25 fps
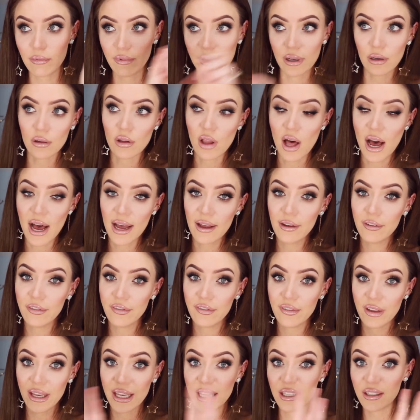real
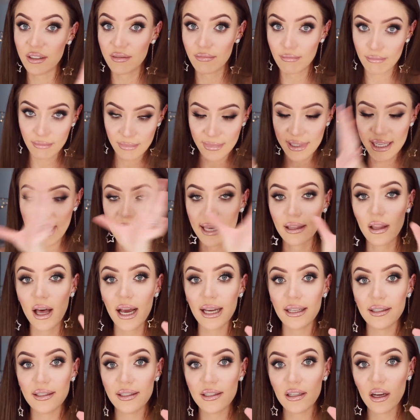life, in
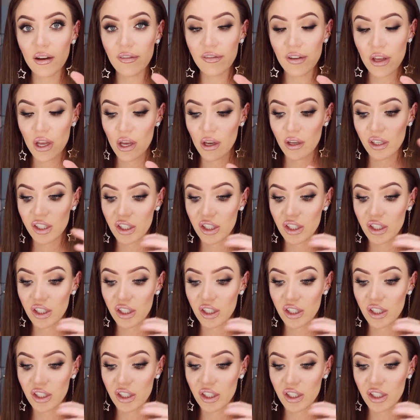daylight and stuff.